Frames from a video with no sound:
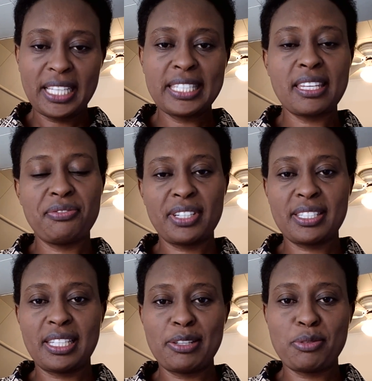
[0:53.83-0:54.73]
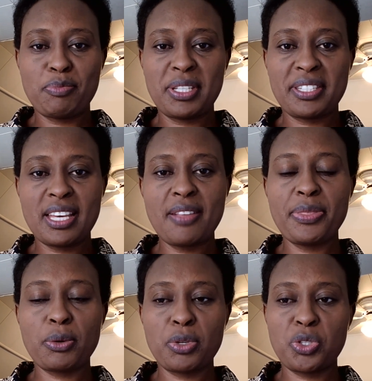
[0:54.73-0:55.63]
divert a little bit, and
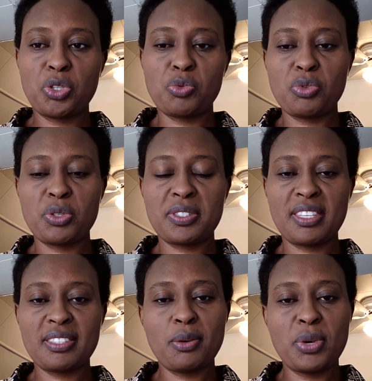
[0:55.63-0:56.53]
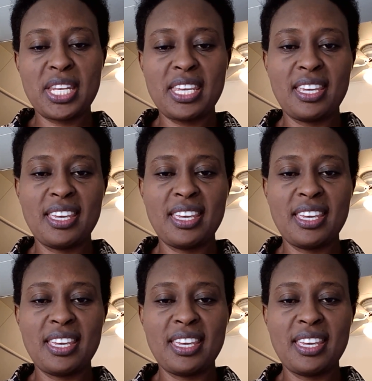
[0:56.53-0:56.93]
the question was, Sewini,